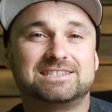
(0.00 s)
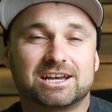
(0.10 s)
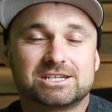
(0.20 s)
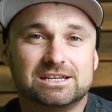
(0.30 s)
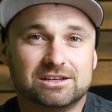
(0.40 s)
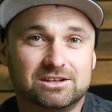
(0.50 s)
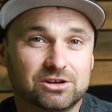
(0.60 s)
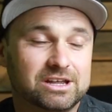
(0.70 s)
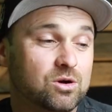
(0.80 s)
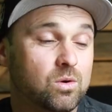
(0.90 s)
It's actually
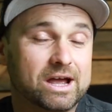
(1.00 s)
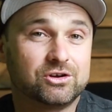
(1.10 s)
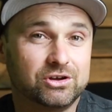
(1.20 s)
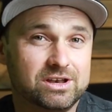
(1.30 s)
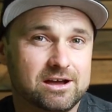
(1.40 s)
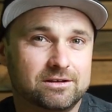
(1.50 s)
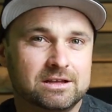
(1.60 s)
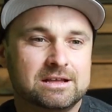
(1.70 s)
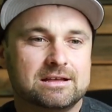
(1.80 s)
looking quite good now.